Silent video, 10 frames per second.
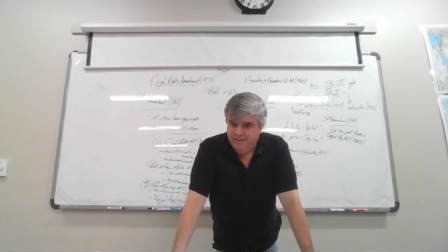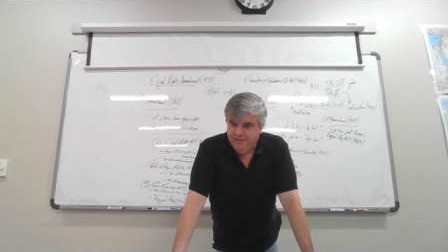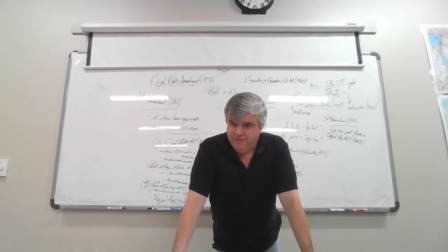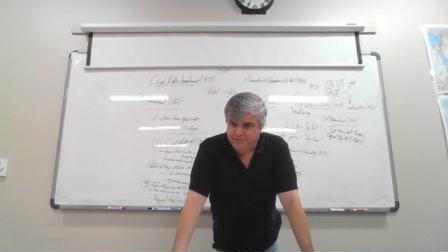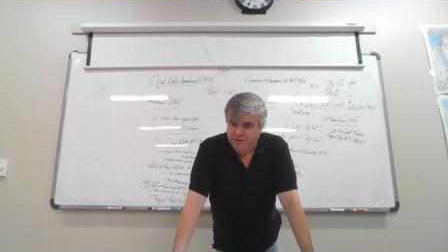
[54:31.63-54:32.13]

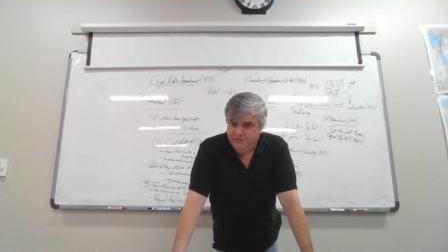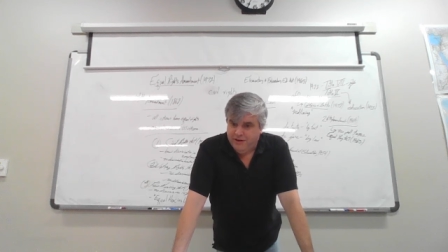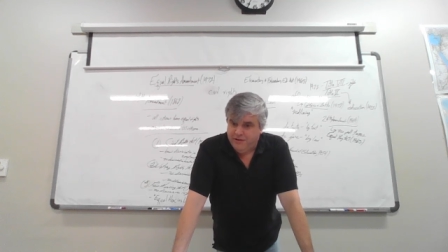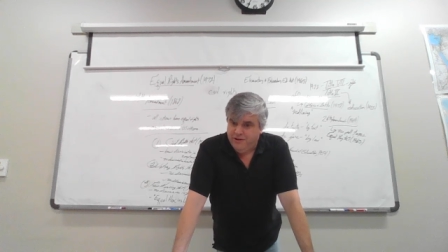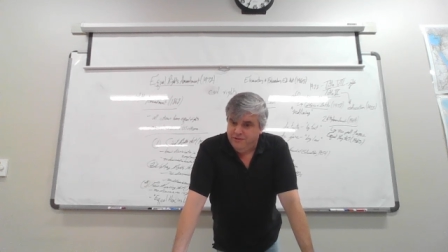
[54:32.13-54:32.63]
they're serving
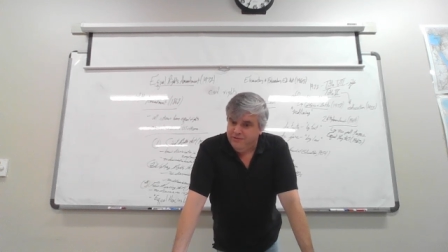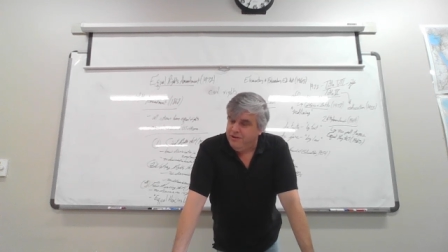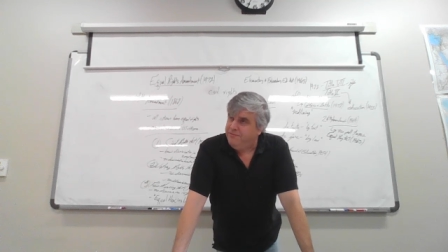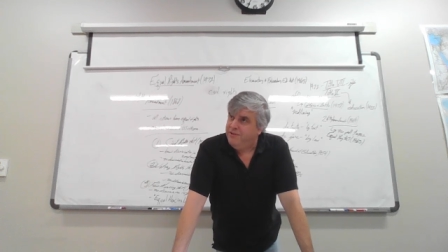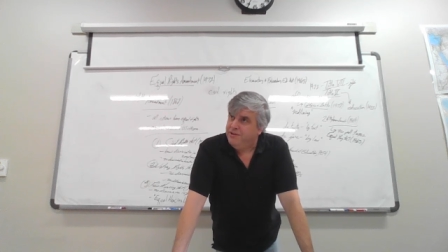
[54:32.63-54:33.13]
our country and
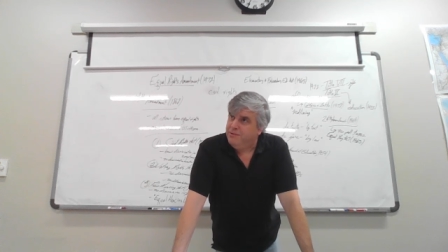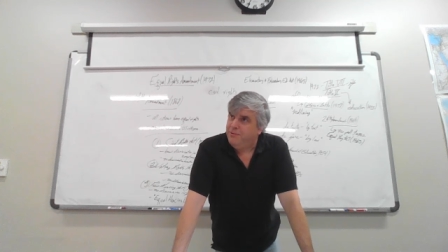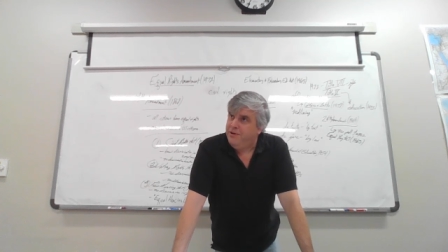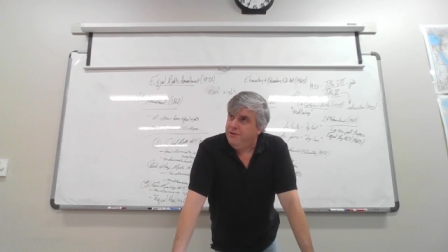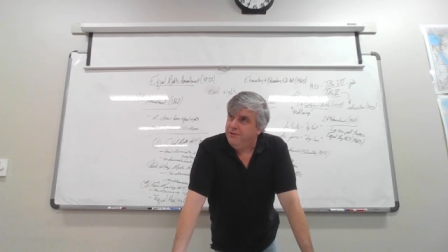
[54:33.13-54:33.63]
defending it
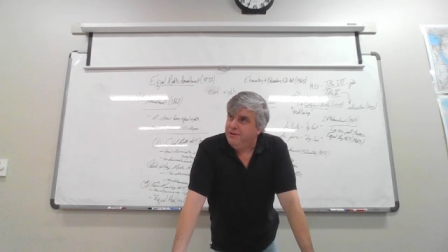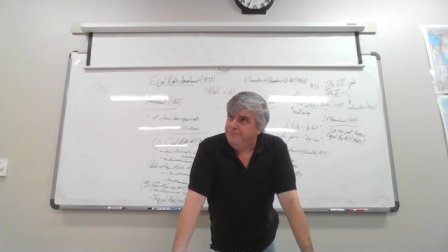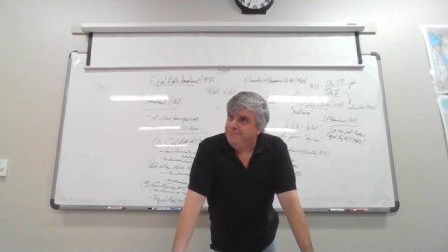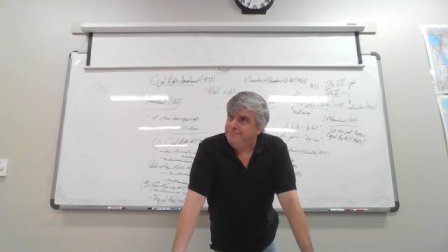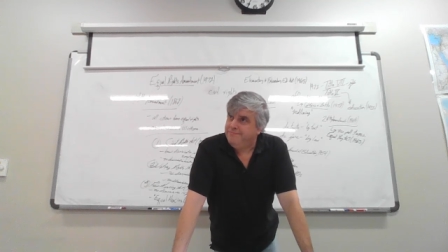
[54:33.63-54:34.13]
proudly.
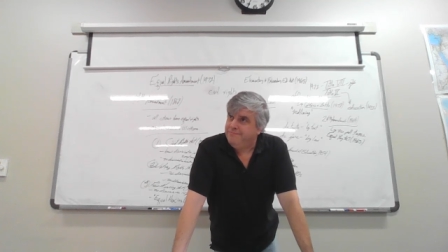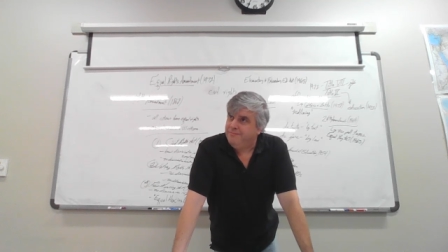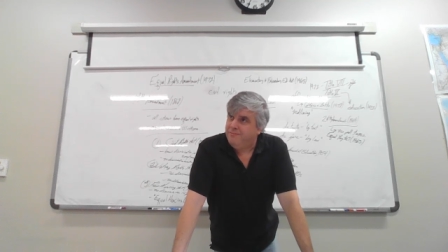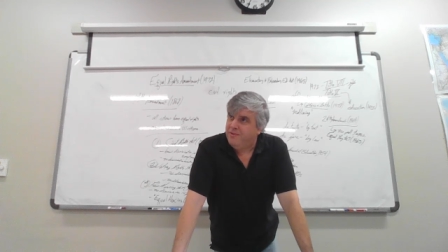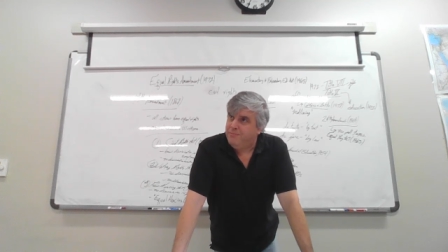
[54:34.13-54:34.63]

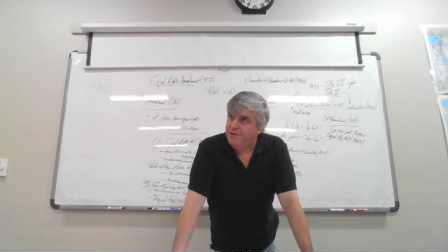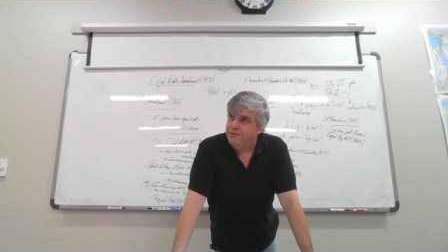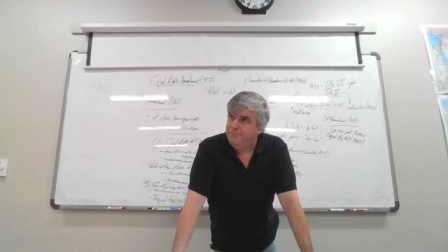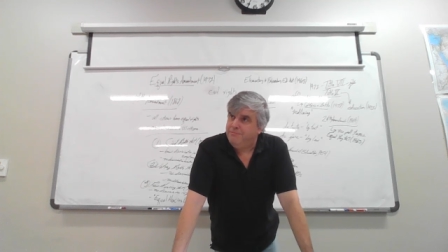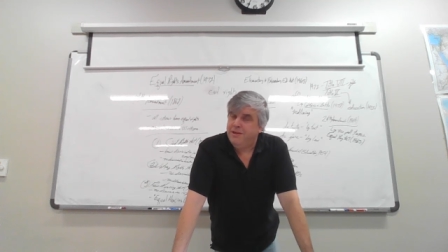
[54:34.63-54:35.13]
We'd be in
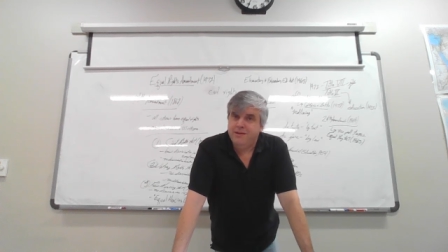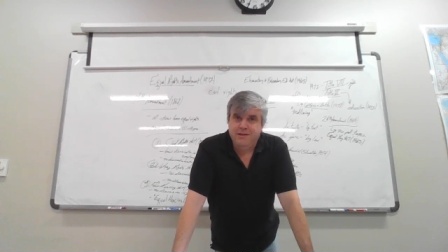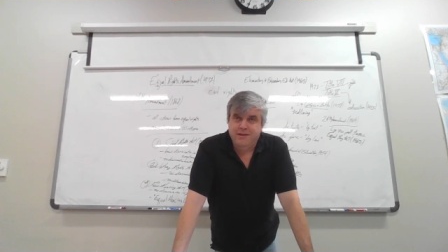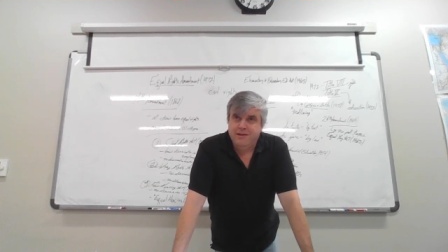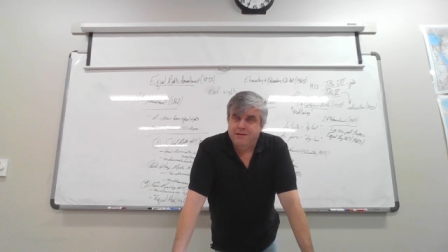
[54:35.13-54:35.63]
a
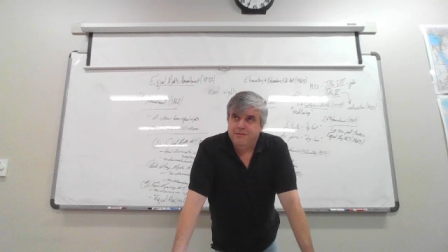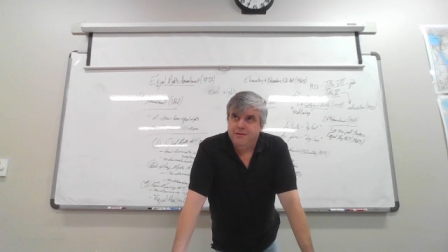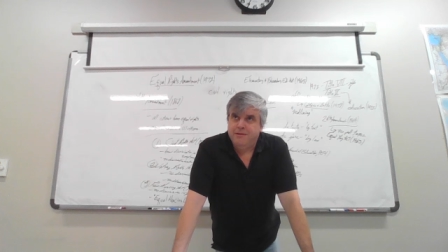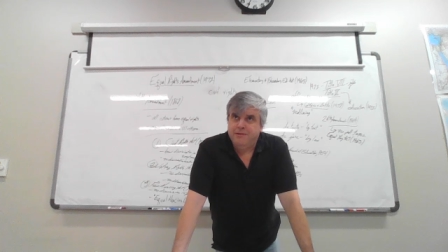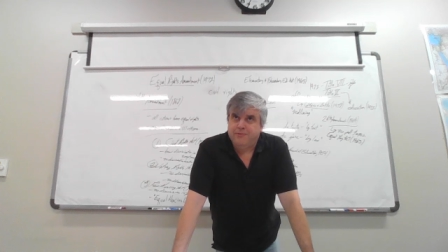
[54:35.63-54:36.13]

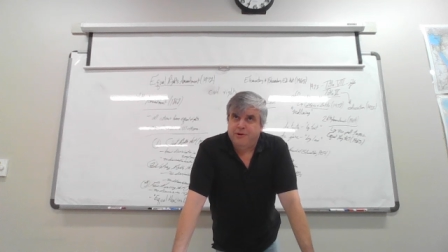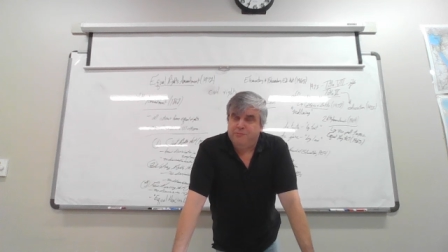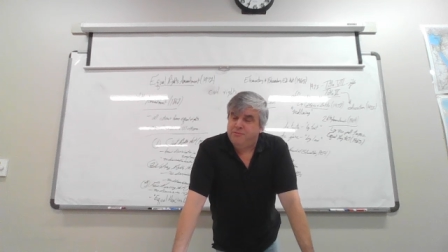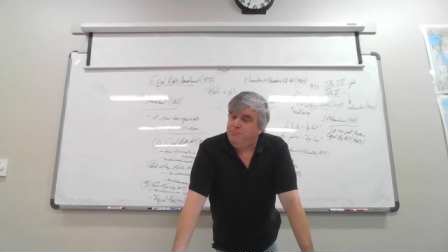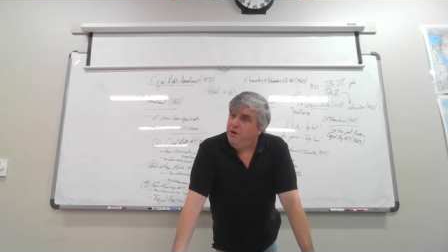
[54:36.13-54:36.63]

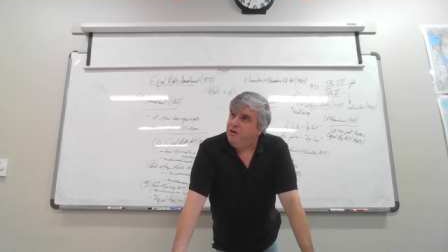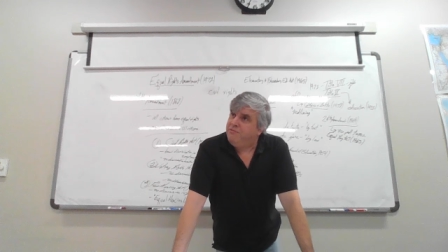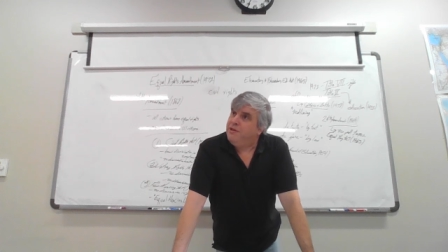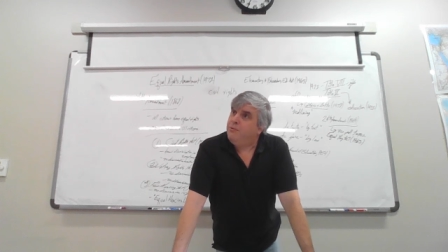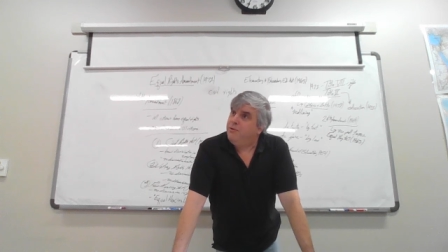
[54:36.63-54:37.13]
rough spot
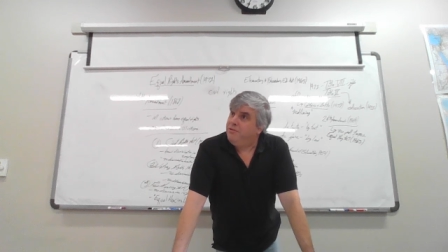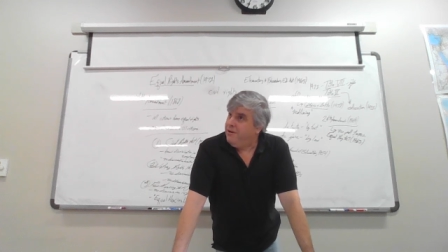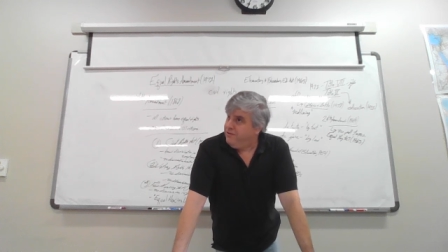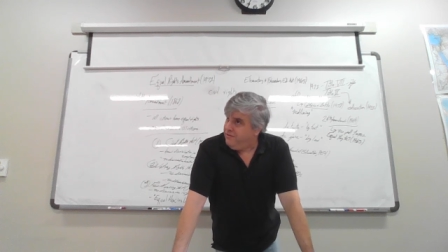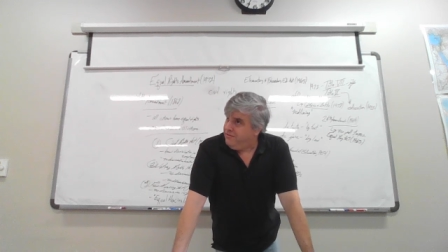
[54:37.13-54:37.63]
if they weren't
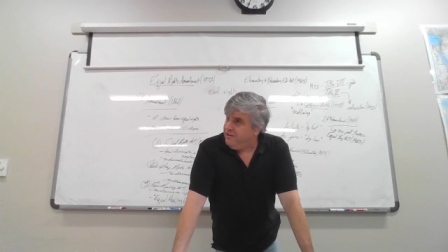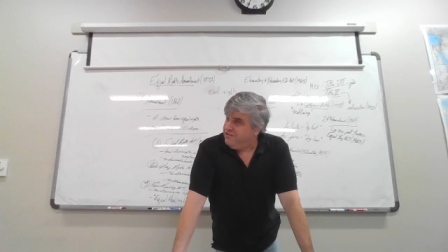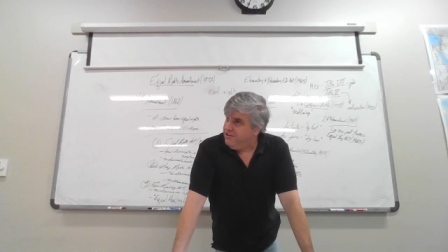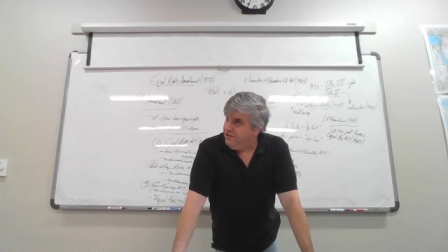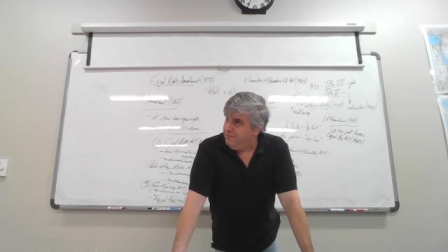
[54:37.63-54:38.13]
there doing
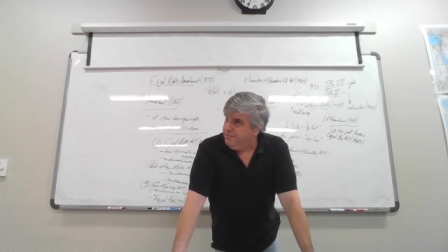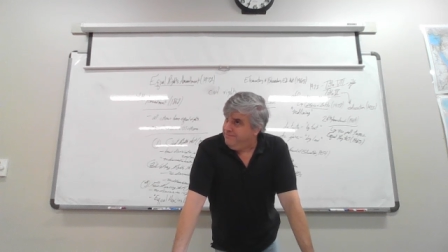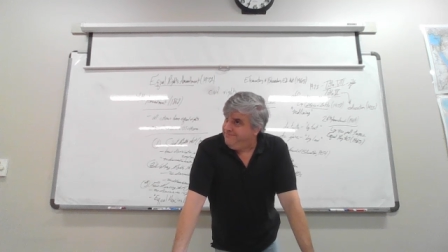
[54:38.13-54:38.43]
that job.